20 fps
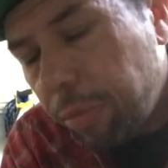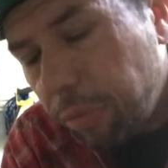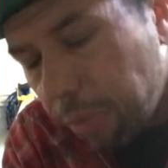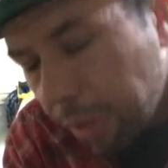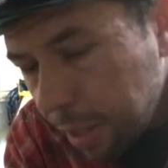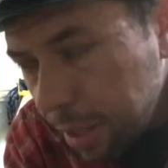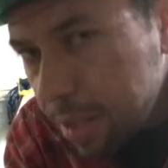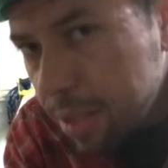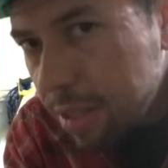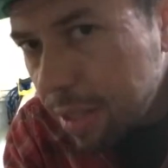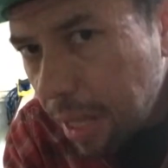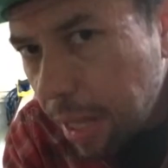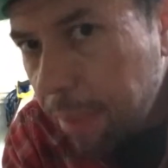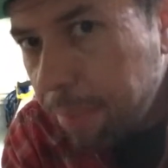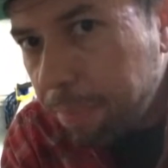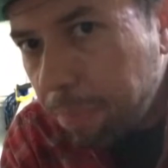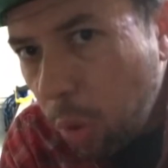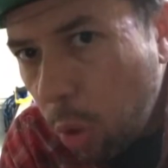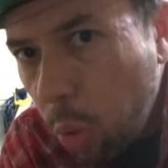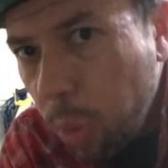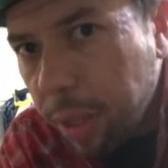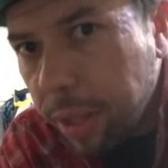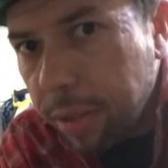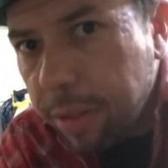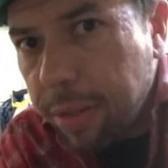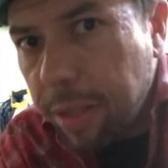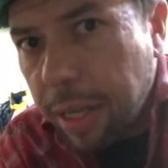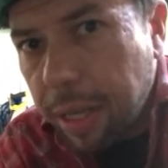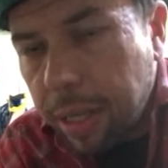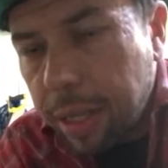raise that mowing
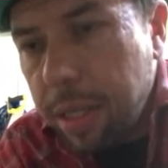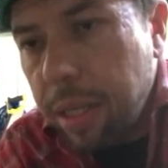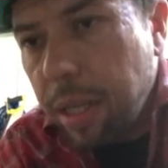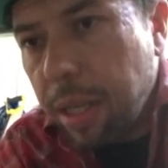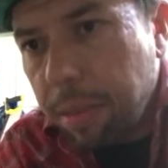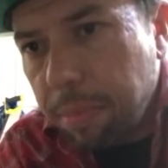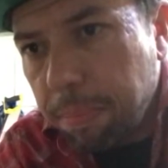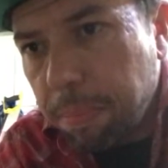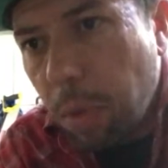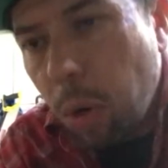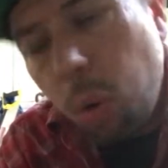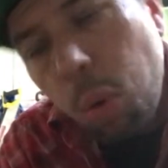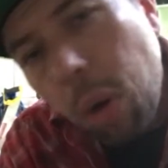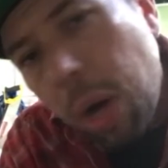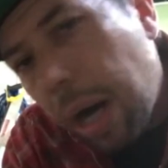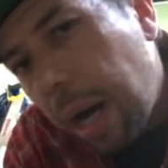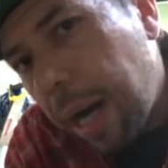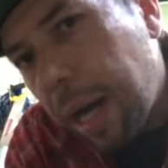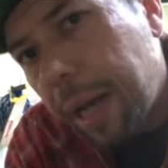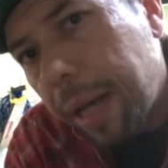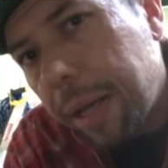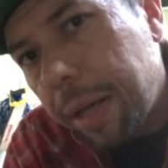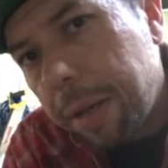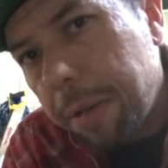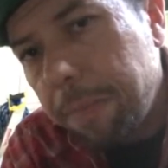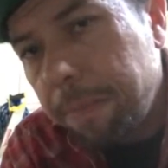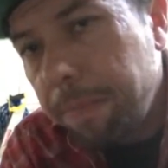deck and mow high.